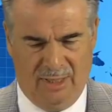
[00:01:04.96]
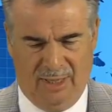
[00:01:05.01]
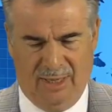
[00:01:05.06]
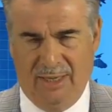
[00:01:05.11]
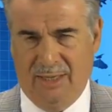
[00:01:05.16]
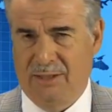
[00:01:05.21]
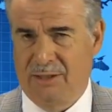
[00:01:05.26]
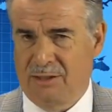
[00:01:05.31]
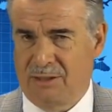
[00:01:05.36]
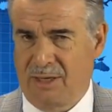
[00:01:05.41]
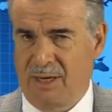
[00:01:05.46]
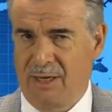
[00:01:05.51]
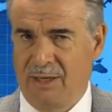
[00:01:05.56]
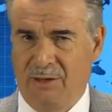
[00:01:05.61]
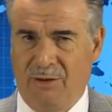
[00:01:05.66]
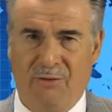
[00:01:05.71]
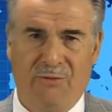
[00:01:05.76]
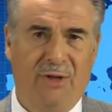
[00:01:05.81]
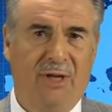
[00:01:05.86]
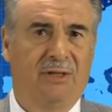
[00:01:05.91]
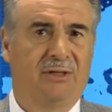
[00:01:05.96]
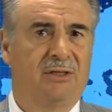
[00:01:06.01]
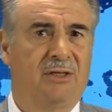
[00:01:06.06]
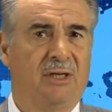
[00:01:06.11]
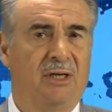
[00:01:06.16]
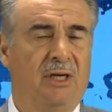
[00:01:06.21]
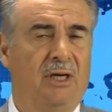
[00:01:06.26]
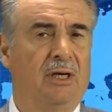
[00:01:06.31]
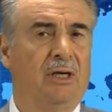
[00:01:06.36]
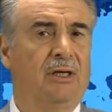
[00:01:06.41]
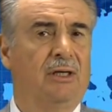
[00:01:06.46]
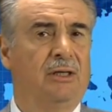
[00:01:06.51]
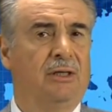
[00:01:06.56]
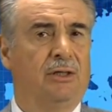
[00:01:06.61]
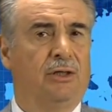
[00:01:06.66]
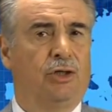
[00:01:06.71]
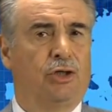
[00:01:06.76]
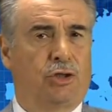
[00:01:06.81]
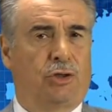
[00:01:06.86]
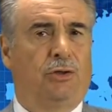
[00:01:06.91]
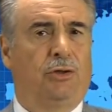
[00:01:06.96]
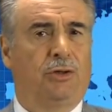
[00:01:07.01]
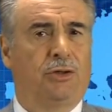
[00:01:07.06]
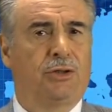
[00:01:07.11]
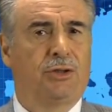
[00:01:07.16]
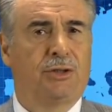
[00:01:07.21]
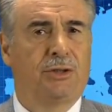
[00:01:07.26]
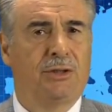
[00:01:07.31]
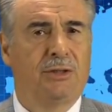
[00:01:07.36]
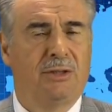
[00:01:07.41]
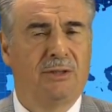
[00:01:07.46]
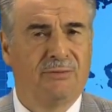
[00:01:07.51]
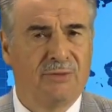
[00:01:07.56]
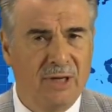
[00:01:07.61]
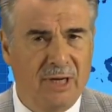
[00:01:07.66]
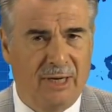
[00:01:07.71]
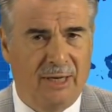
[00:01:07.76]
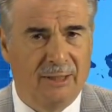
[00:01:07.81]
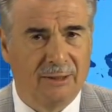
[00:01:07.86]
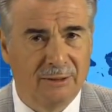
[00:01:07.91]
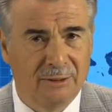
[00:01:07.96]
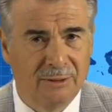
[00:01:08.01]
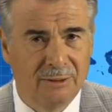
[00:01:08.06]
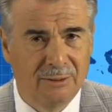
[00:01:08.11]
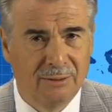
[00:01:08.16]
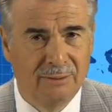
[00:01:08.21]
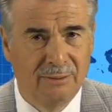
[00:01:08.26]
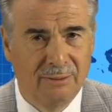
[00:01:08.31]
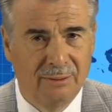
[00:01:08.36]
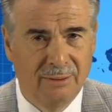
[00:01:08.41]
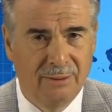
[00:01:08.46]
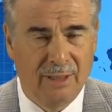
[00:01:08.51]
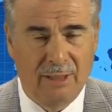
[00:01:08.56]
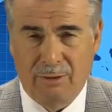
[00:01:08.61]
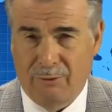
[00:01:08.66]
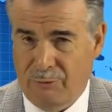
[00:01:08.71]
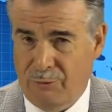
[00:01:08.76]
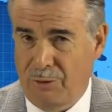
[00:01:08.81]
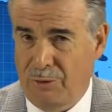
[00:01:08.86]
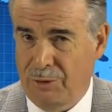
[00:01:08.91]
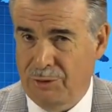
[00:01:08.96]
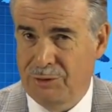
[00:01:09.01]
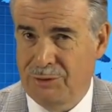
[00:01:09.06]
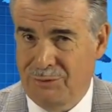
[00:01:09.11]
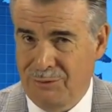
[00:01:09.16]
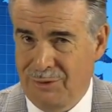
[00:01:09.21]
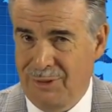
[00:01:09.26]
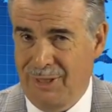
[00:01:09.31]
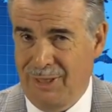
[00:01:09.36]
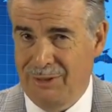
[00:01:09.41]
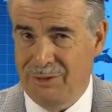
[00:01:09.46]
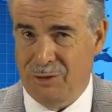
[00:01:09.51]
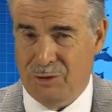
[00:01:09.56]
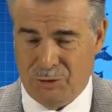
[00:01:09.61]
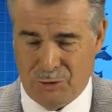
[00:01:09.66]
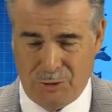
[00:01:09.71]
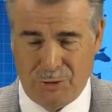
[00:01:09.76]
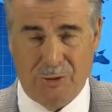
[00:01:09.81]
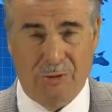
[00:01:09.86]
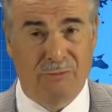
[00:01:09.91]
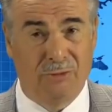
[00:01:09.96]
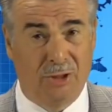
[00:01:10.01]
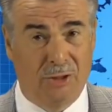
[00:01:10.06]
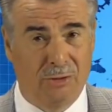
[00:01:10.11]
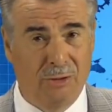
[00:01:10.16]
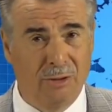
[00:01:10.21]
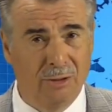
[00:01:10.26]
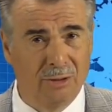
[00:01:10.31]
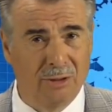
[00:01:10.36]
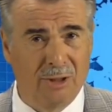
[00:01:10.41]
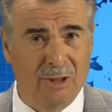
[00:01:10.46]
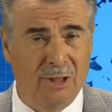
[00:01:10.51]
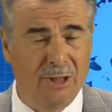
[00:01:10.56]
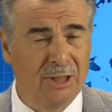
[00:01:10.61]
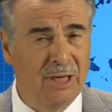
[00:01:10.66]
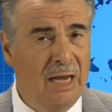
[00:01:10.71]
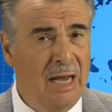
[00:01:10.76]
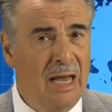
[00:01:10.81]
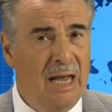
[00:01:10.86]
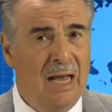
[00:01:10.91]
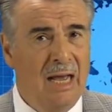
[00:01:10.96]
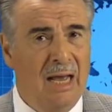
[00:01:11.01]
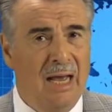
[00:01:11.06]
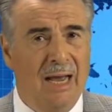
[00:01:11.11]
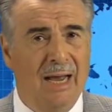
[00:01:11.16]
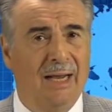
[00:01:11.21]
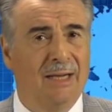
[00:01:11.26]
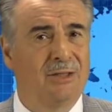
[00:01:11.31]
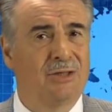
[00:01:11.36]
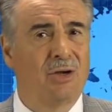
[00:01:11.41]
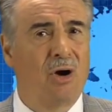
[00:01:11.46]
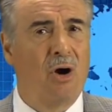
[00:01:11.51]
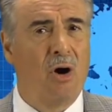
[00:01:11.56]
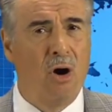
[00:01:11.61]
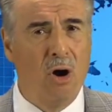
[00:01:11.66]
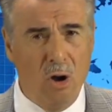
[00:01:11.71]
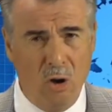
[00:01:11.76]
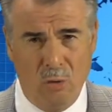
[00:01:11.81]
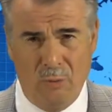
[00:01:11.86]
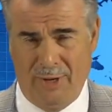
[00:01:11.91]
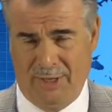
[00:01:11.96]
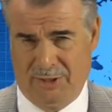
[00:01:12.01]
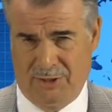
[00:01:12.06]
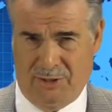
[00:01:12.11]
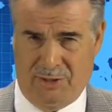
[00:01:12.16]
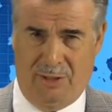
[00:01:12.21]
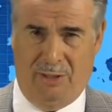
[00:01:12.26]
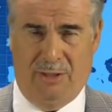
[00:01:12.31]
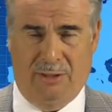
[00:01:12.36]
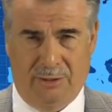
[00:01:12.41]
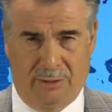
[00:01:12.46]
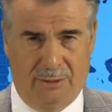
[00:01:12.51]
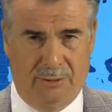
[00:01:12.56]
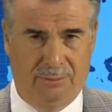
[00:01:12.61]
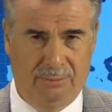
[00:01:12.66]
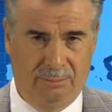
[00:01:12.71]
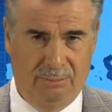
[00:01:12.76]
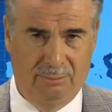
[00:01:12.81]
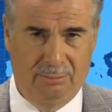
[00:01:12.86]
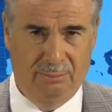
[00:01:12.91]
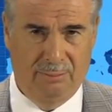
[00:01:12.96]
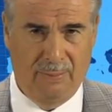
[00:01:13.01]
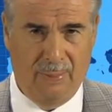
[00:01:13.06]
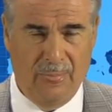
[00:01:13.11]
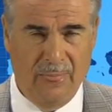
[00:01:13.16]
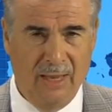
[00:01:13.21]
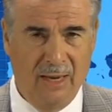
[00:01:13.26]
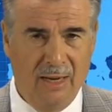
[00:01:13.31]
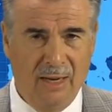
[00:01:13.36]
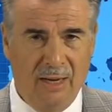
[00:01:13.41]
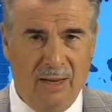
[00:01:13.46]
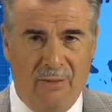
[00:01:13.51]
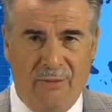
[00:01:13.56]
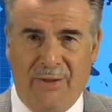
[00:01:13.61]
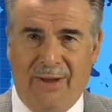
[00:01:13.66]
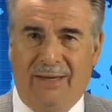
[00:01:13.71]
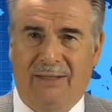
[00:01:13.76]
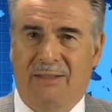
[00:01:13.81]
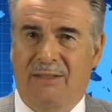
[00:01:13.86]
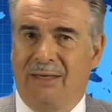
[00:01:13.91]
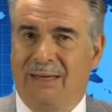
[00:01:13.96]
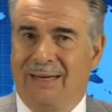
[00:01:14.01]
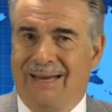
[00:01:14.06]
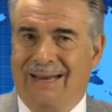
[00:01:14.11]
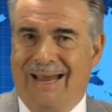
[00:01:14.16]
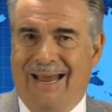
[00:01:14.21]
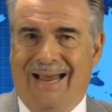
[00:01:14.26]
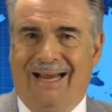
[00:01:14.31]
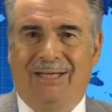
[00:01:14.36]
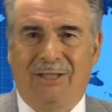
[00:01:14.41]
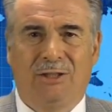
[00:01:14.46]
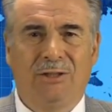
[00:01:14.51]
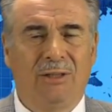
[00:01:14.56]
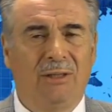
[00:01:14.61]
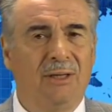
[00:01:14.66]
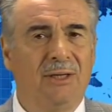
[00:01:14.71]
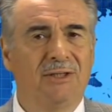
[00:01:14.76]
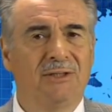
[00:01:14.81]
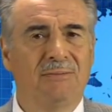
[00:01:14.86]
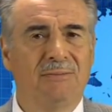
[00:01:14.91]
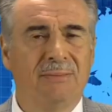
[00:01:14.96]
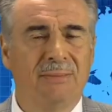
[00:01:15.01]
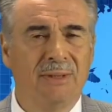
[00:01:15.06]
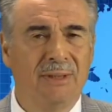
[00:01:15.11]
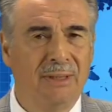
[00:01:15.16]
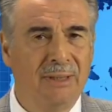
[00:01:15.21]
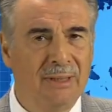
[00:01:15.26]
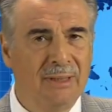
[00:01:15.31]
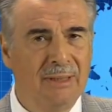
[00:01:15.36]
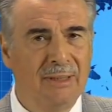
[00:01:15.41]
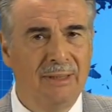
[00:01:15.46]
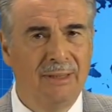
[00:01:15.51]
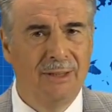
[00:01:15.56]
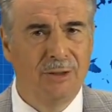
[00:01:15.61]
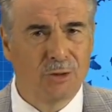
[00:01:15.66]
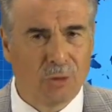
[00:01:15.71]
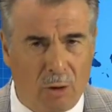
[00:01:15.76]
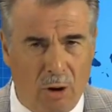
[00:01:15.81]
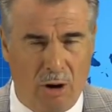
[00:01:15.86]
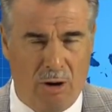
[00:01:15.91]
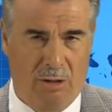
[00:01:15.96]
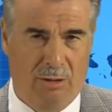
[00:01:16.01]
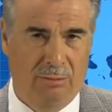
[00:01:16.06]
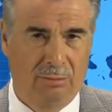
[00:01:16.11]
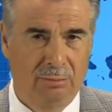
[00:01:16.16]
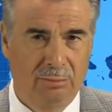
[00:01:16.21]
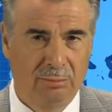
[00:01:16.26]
and tell you that the Church of God, and of course today the Church of the Eternal God, has always taught that nationalism is wrong.